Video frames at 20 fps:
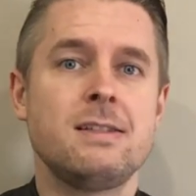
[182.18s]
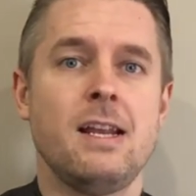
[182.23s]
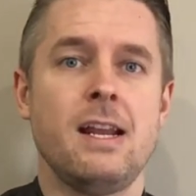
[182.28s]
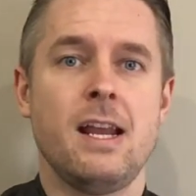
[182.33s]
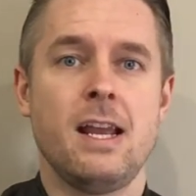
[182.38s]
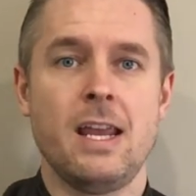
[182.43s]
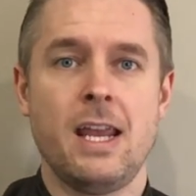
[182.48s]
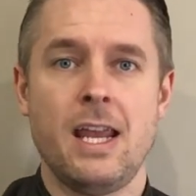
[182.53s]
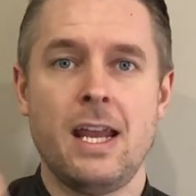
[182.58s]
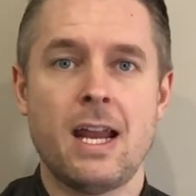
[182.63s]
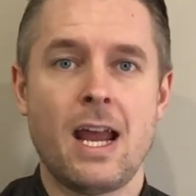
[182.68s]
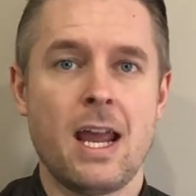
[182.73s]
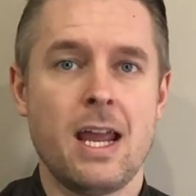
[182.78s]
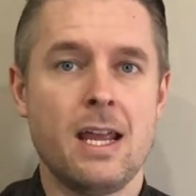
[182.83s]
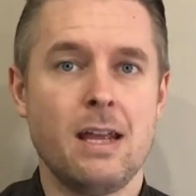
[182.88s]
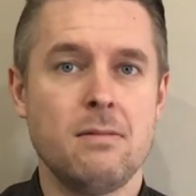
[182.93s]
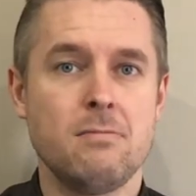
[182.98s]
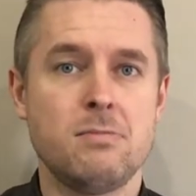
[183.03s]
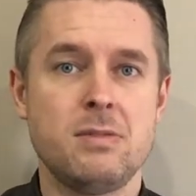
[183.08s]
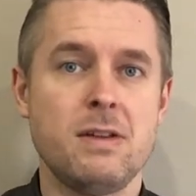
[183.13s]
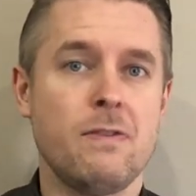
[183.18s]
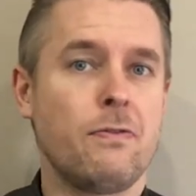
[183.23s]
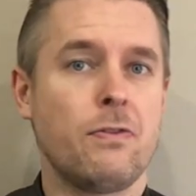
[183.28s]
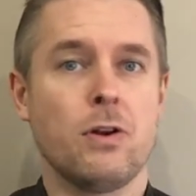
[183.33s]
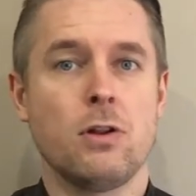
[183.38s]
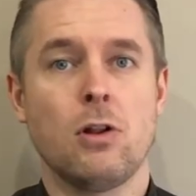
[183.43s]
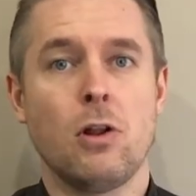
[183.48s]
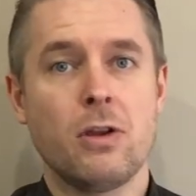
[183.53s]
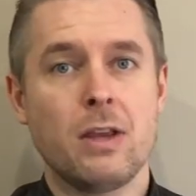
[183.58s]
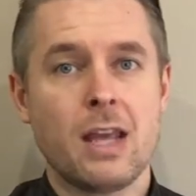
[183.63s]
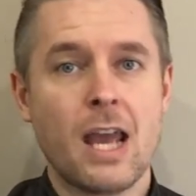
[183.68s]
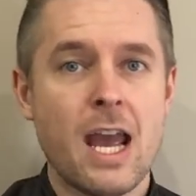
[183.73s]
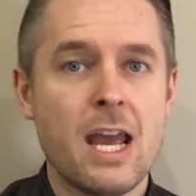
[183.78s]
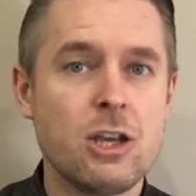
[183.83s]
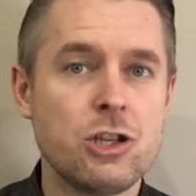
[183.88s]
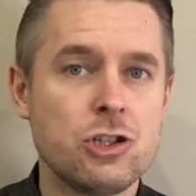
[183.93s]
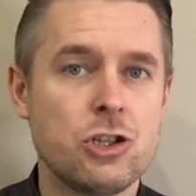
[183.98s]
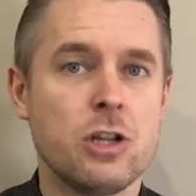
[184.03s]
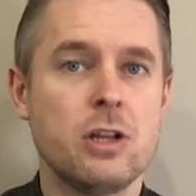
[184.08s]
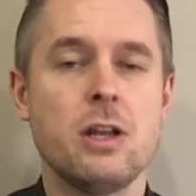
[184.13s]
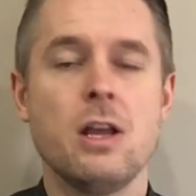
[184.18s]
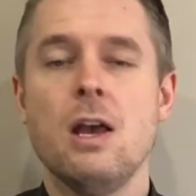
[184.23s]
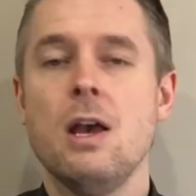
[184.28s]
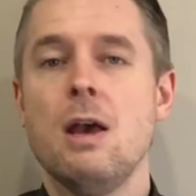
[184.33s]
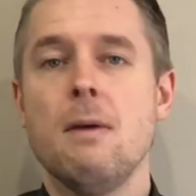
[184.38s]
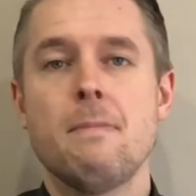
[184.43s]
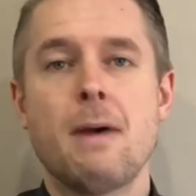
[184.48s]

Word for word: sitting in a different location,